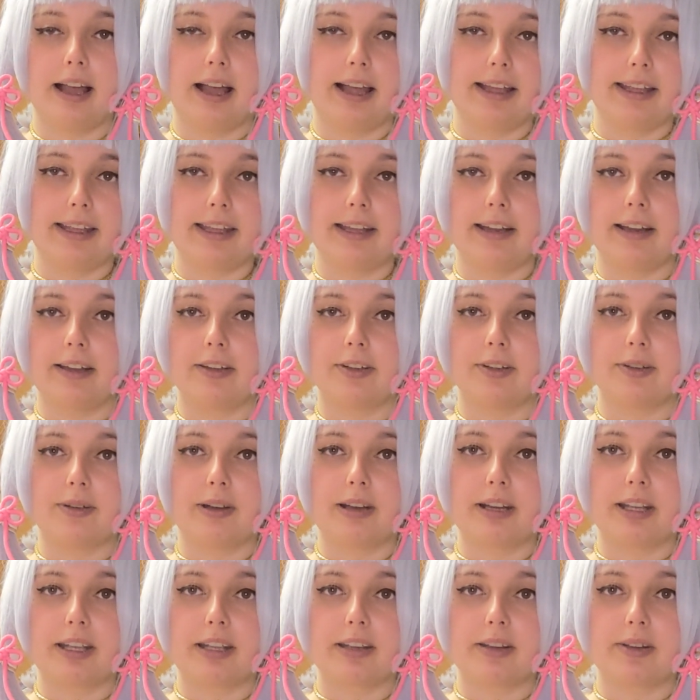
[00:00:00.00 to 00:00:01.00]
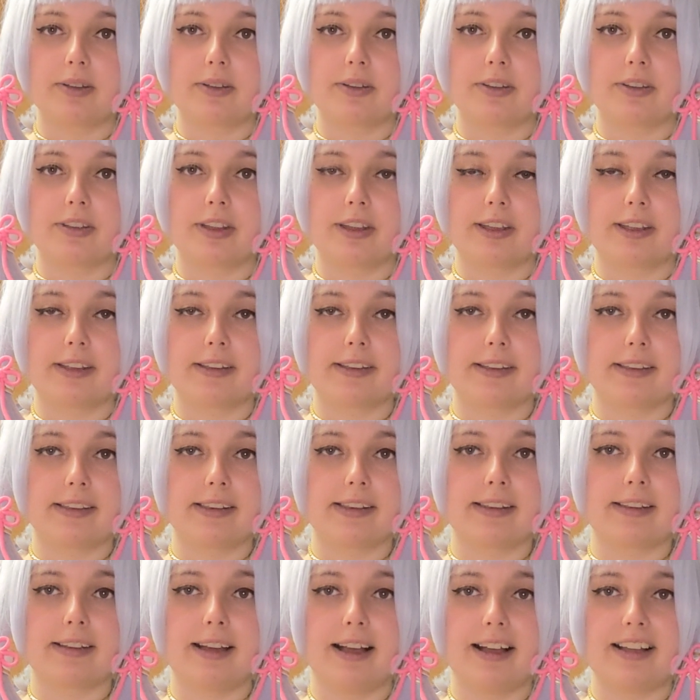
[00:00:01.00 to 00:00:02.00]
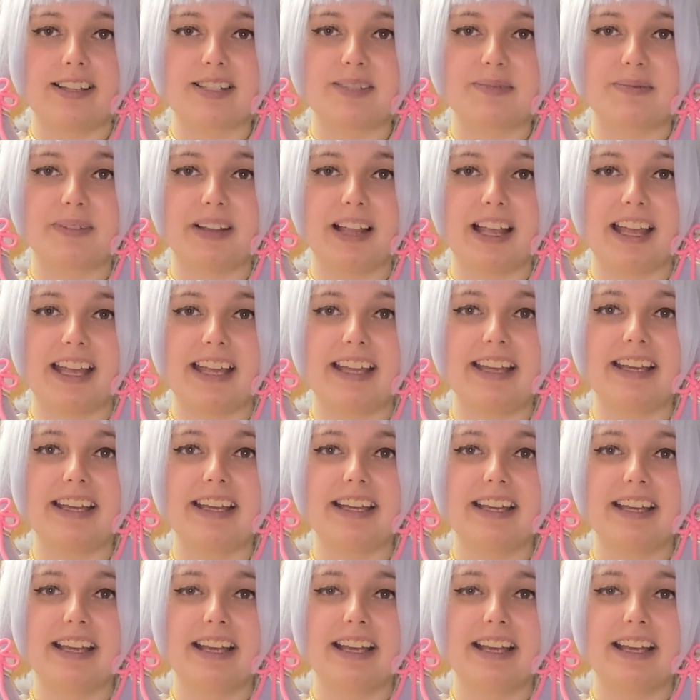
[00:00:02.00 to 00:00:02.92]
I cannot do any of those things in this cosplay.